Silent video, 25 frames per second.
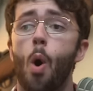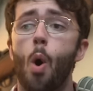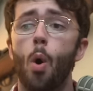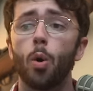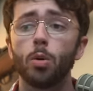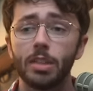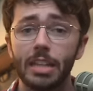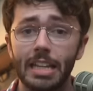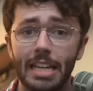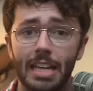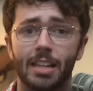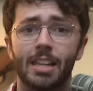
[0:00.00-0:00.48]

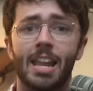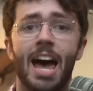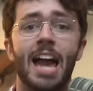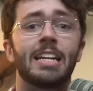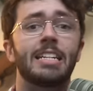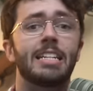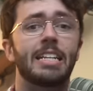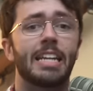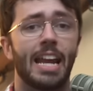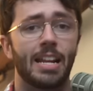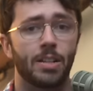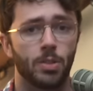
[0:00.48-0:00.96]
only
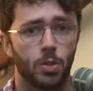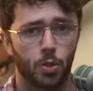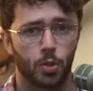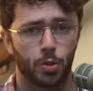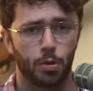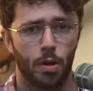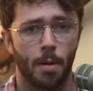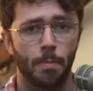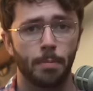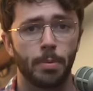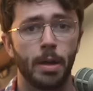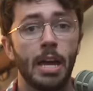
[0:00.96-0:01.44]
aligned against
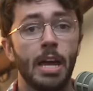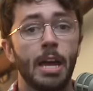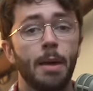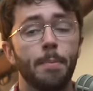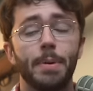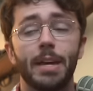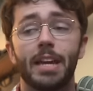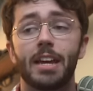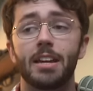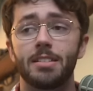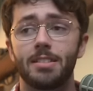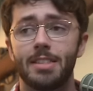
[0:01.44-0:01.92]
Trump
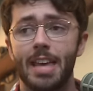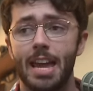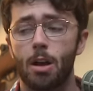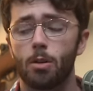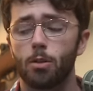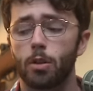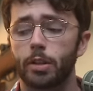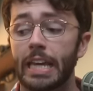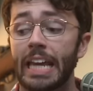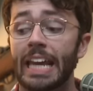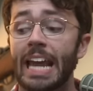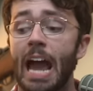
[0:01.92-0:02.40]
because they are
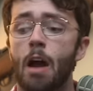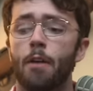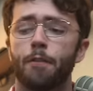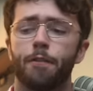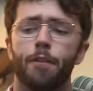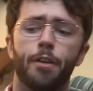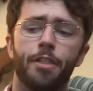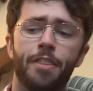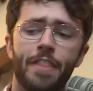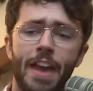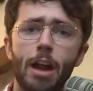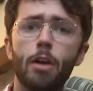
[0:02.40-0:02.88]
looking out
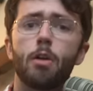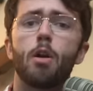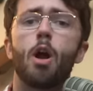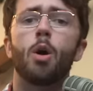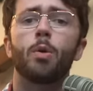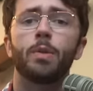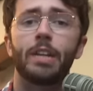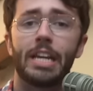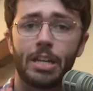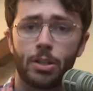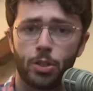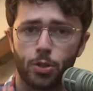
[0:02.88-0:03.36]
for their
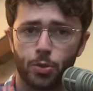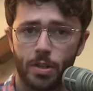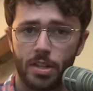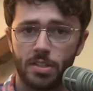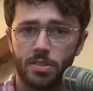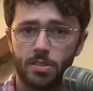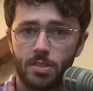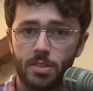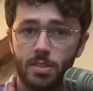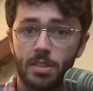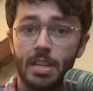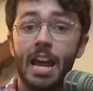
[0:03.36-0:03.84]
own
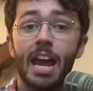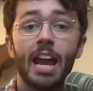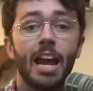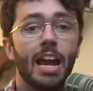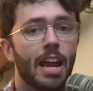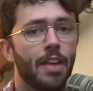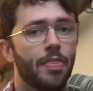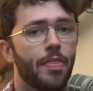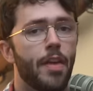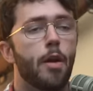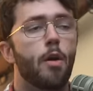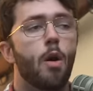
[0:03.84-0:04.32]
interests,
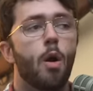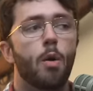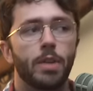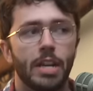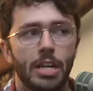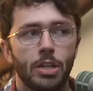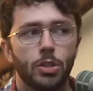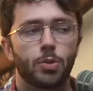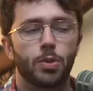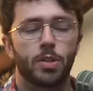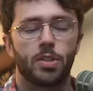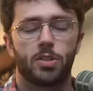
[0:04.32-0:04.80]
and their own
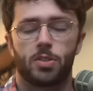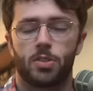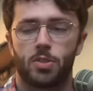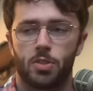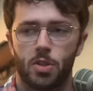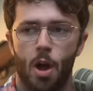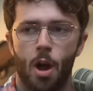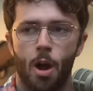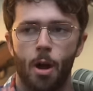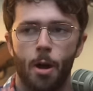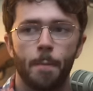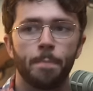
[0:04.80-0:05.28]
interests
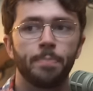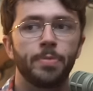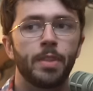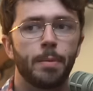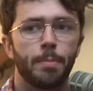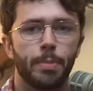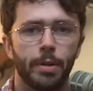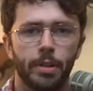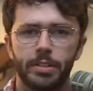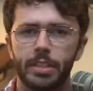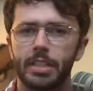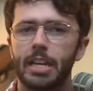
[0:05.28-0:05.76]
are
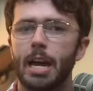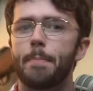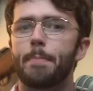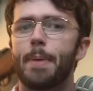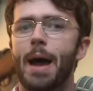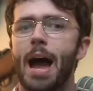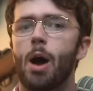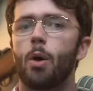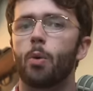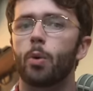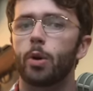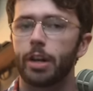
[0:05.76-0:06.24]
building up
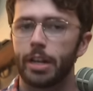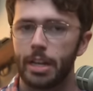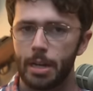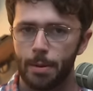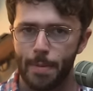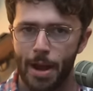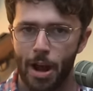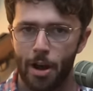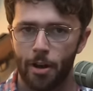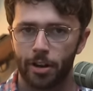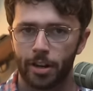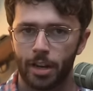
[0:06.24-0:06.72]
power in
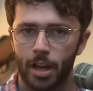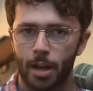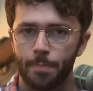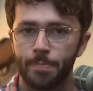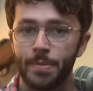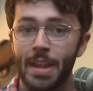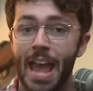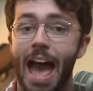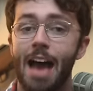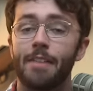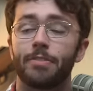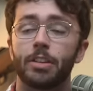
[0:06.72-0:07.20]
America,
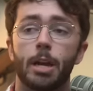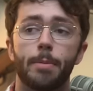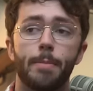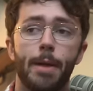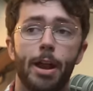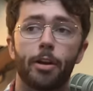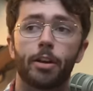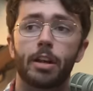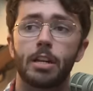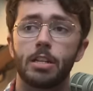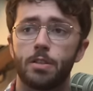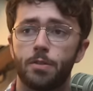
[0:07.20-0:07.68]
having
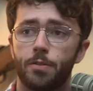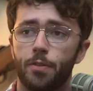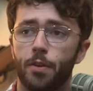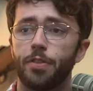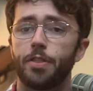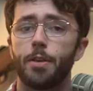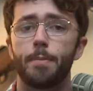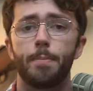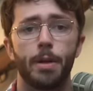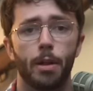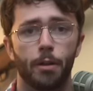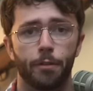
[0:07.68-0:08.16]
Americans foot
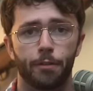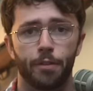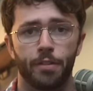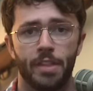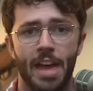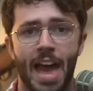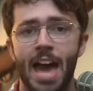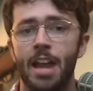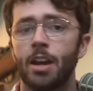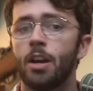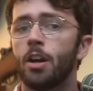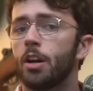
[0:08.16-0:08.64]
the bill for
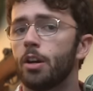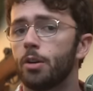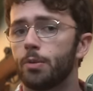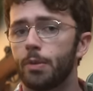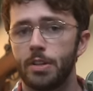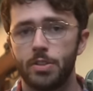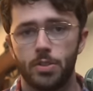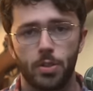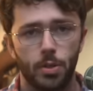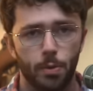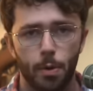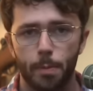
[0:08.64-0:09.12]
that,
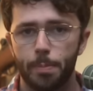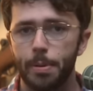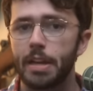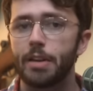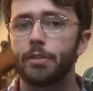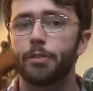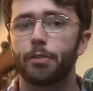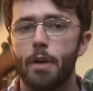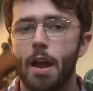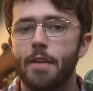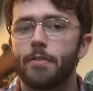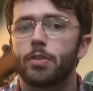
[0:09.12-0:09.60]
rinse and repeat
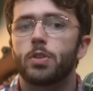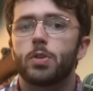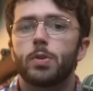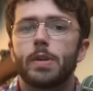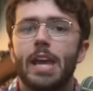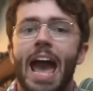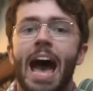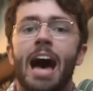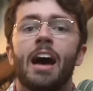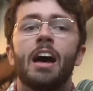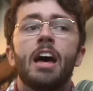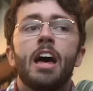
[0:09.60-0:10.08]
forever. So,
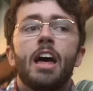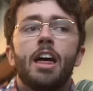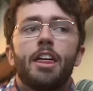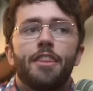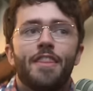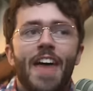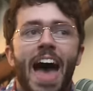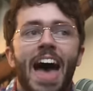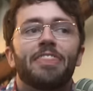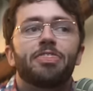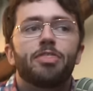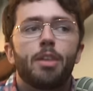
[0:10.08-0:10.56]
yeah,
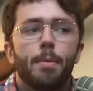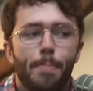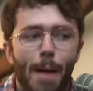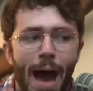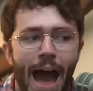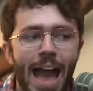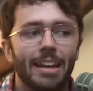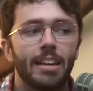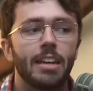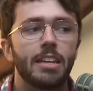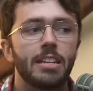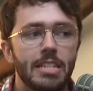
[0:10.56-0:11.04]
that the
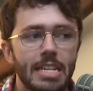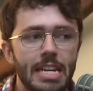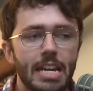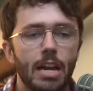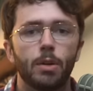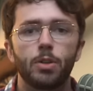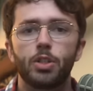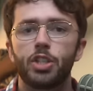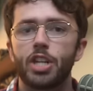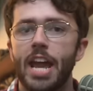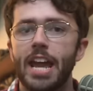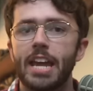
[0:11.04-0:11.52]
Biden
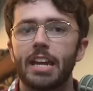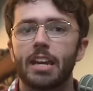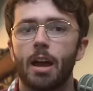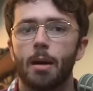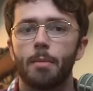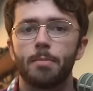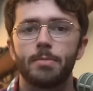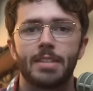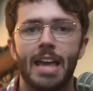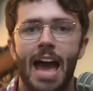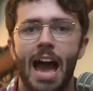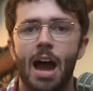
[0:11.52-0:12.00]
DOJ
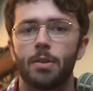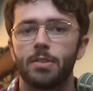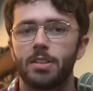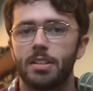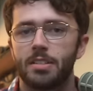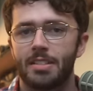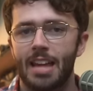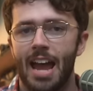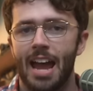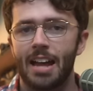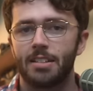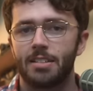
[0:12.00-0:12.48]
comes out and
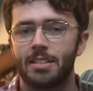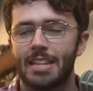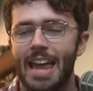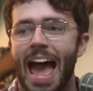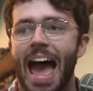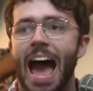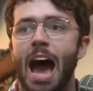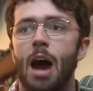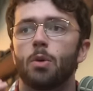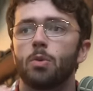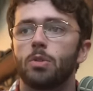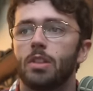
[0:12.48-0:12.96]
decides to
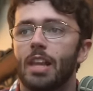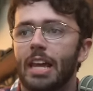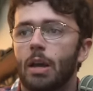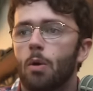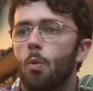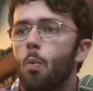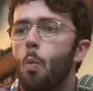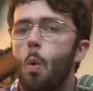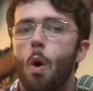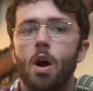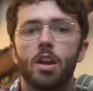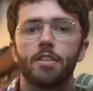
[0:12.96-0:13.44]
out like
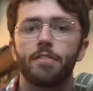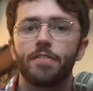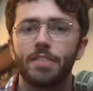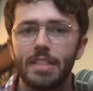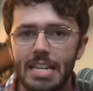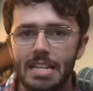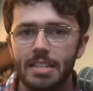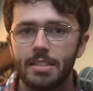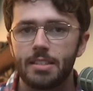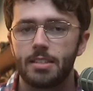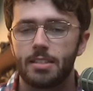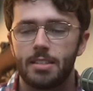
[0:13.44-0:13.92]
one of
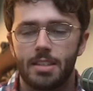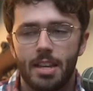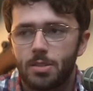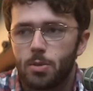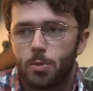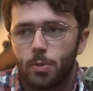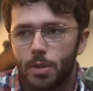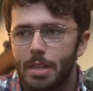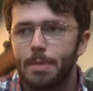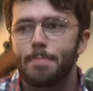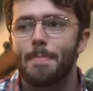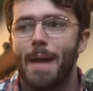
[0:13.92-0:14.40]
these
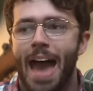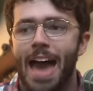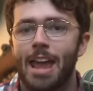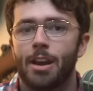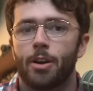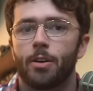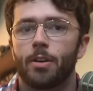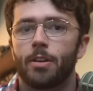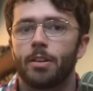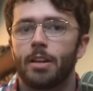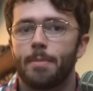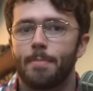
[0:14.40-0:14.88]
doesn't really
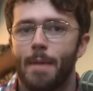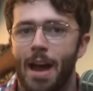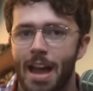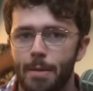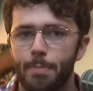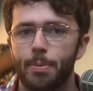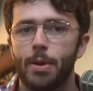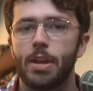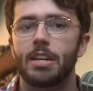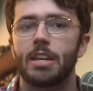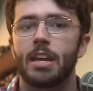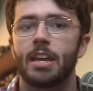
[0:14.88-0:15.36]
matter, in my
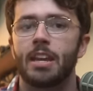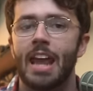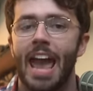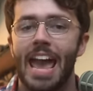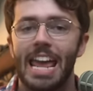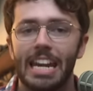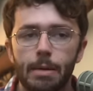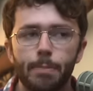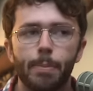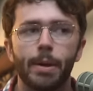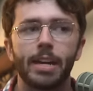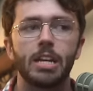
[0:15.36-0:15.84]
opinion.
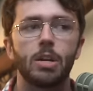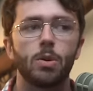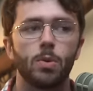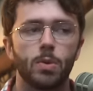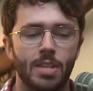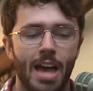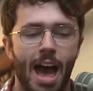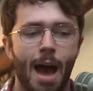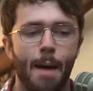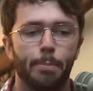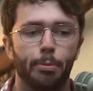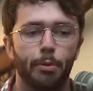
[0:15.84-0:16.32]
Anybody who
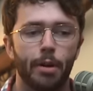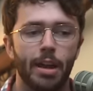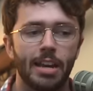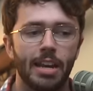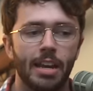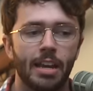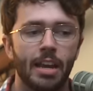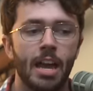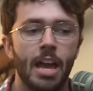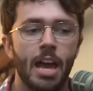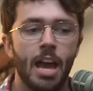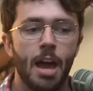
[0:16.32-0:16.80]
is
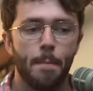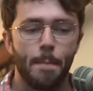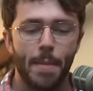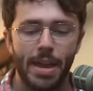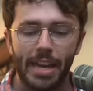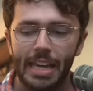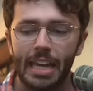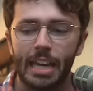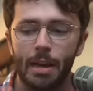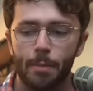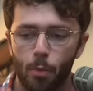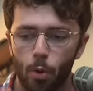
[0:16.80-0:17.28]
operating,
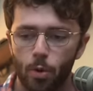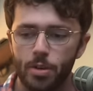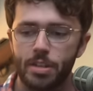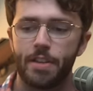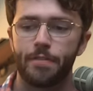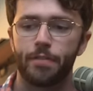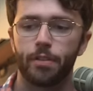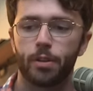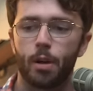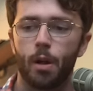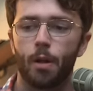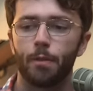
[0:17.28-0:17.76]
making it more
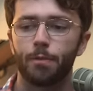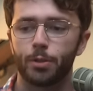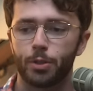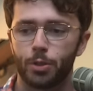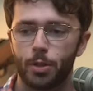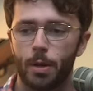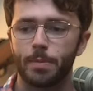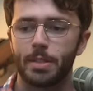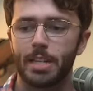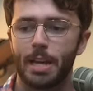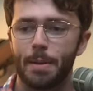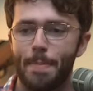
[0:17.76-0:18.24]
difficult for
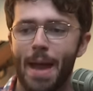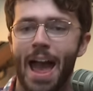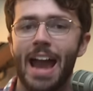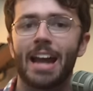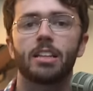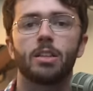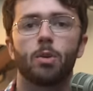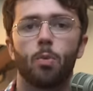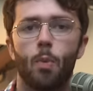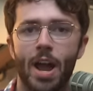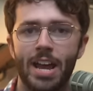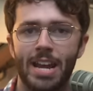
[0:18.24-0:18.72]
Trump to get back
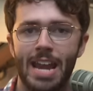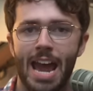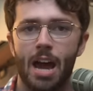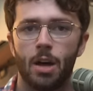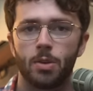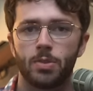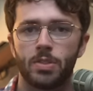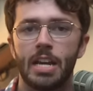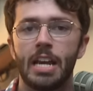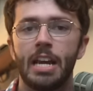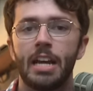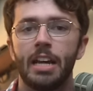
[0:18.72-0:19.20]
in the White
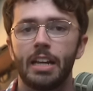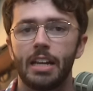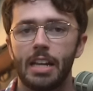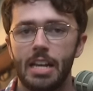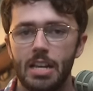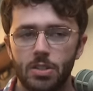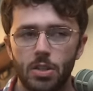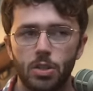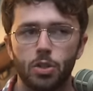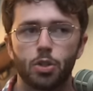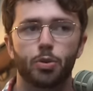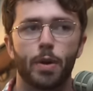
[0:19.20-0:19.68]
House,
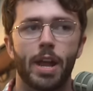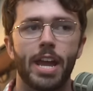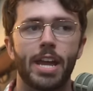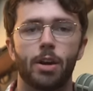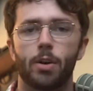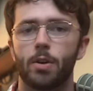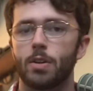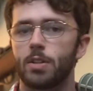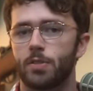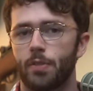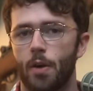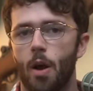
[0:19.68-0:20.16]
is a
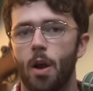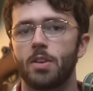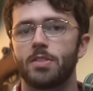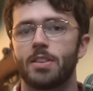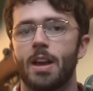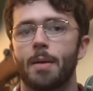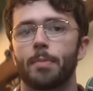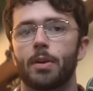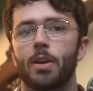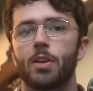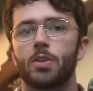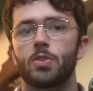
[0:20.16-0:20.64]
traitor as far as
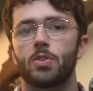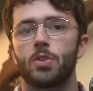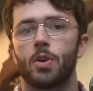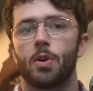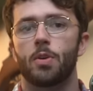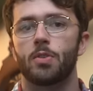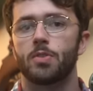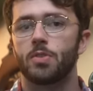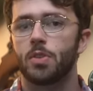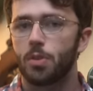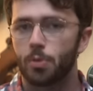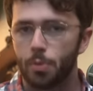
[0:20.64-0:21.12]
I'm
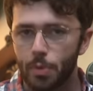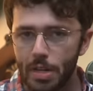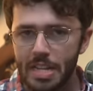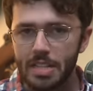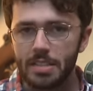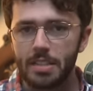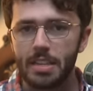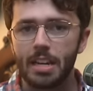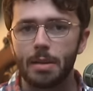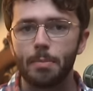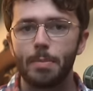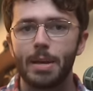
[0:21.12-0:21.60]
concerned. So, the
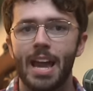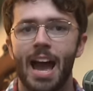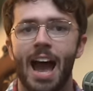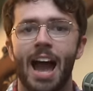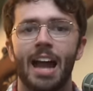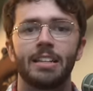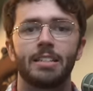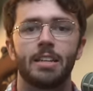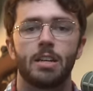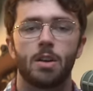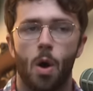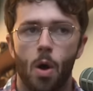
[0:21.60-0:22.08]
reasoning
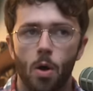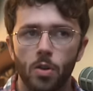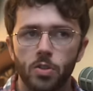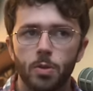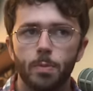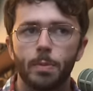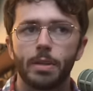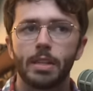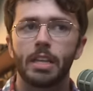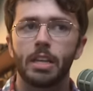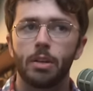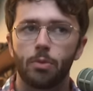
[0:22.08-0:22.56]
behind it
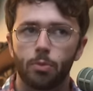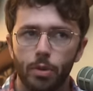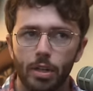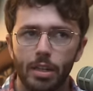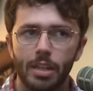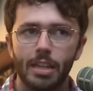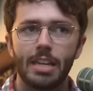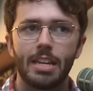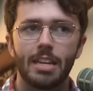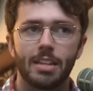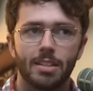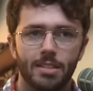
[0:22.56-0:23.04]
ultimately
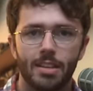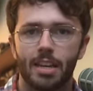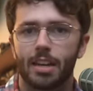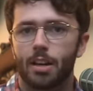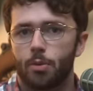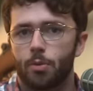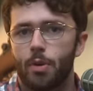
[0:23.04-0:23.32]
really is like